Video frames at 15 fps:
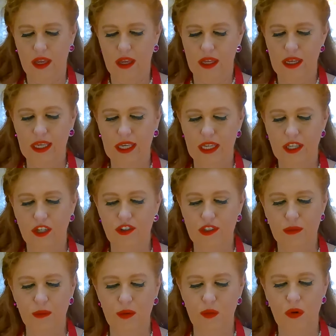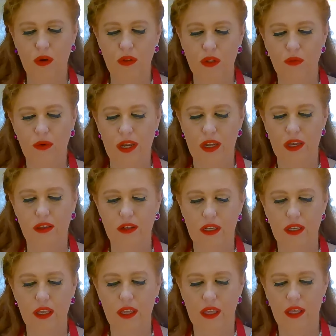And again, you just want to roll around
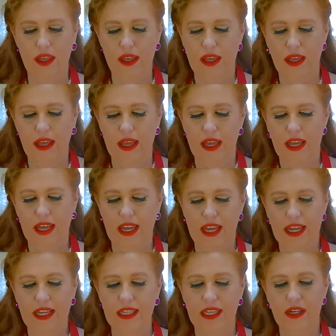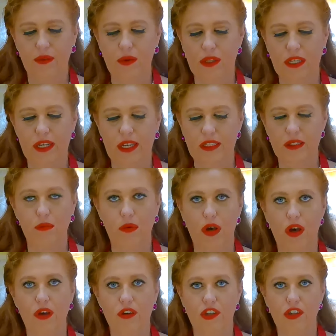and get a really nice
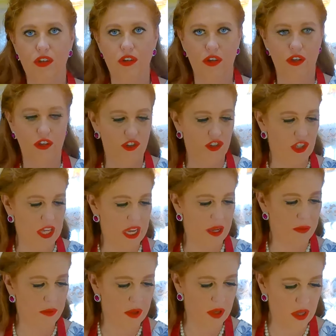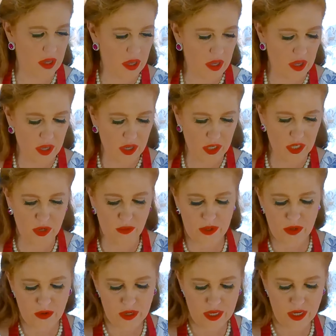ball shape going
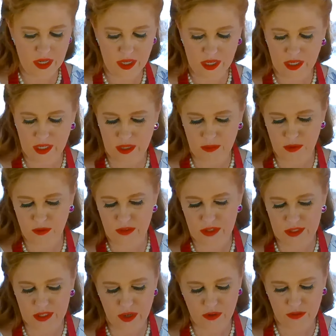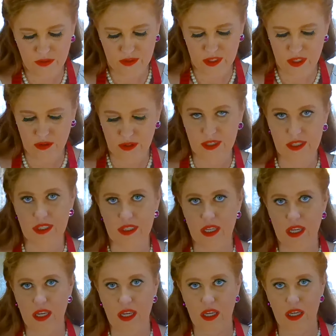on. You can move this over so you can
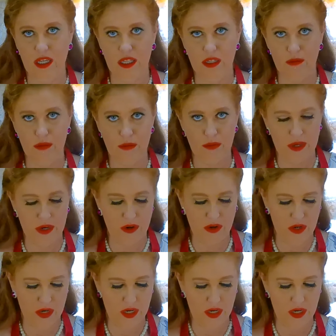see butter.